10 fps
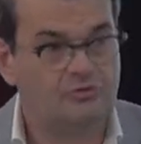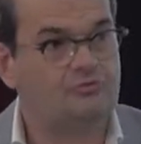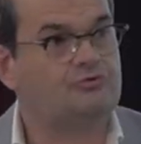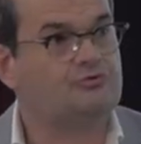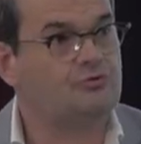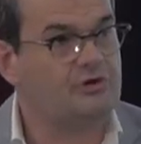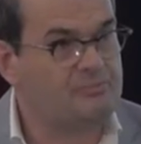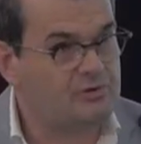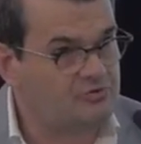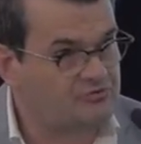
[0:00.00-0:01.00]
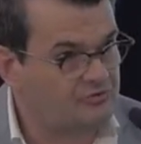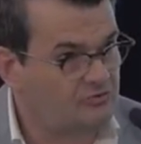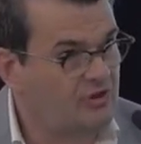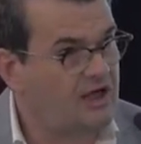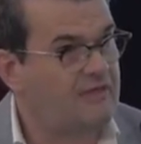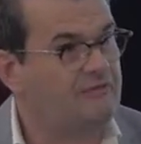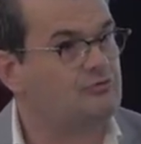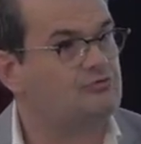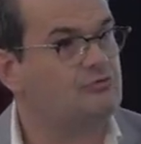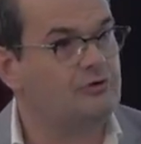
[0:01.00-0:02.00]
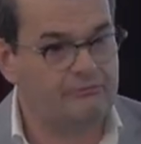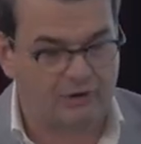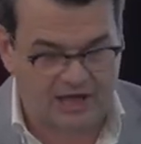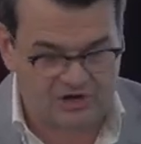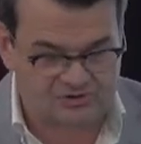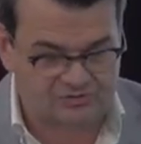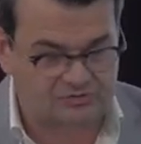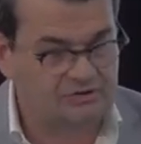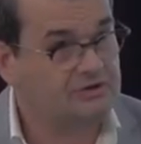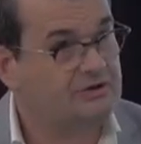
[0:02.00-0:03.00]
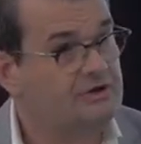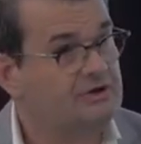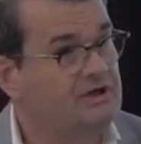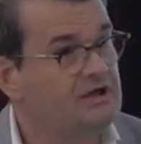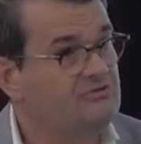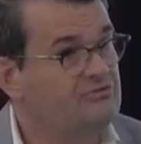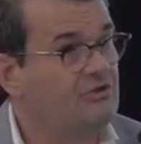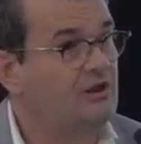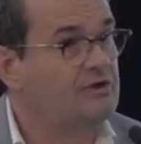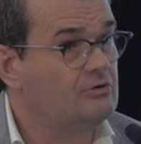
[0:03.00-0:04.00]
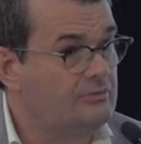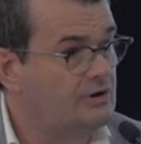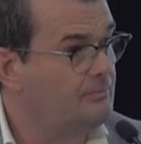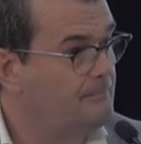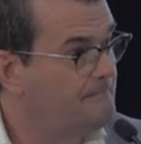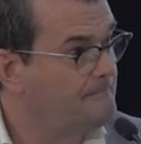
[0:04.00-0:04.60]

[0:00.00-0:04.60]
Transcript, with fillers: the truly personal, and the truly relational into the legal realm.